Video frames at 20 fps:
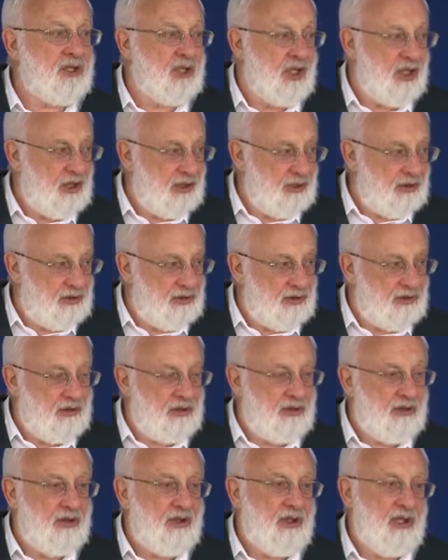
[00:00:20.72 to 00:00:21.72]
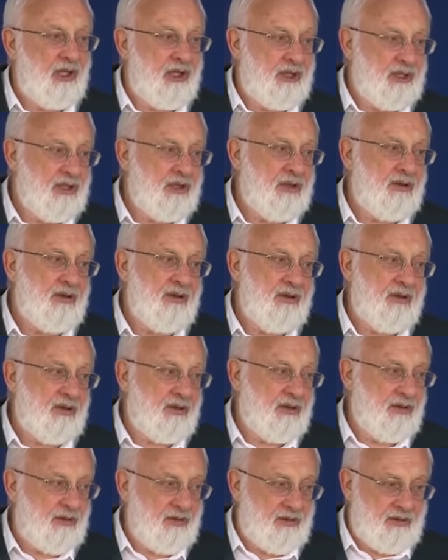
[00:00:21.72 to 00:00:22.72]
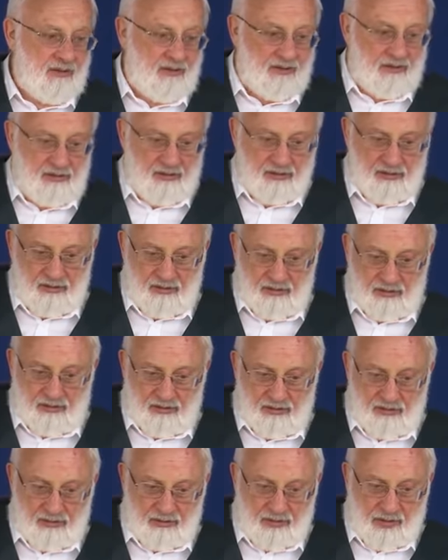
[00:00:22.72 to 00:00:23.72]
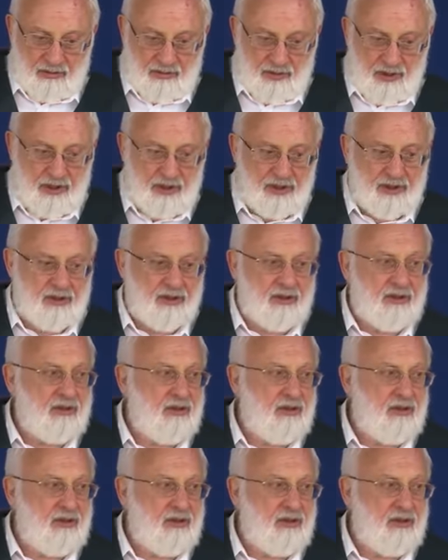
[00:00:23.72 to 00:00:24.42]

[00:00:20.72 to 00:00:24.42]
Usually, home is called the wife.